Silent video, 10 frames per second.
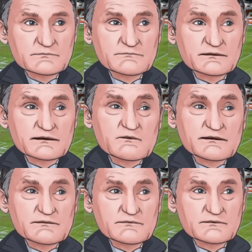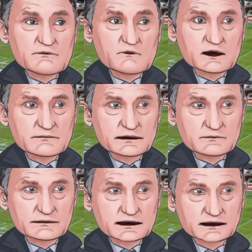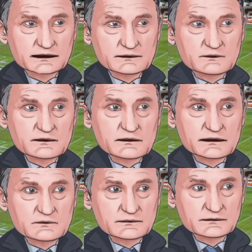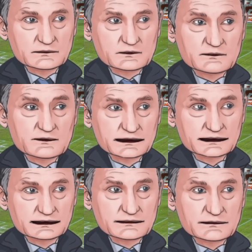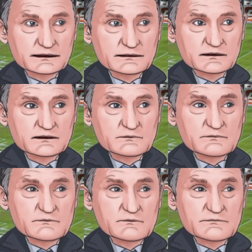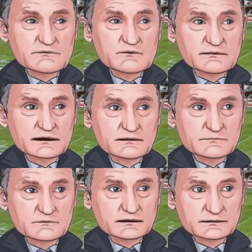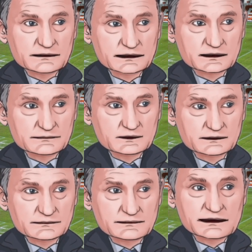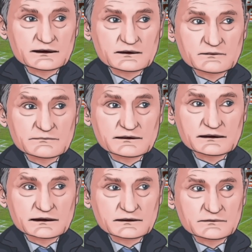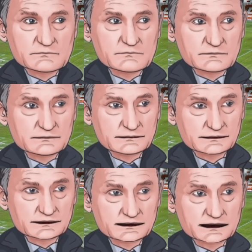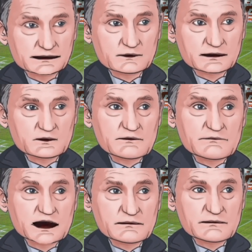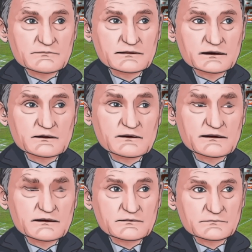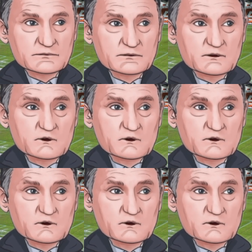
but credit to Blackpool. Listen, I would say the stadium is an amazing atmosphere. It's right from the first whistle. It's amazing how they get their supporters behind the team, and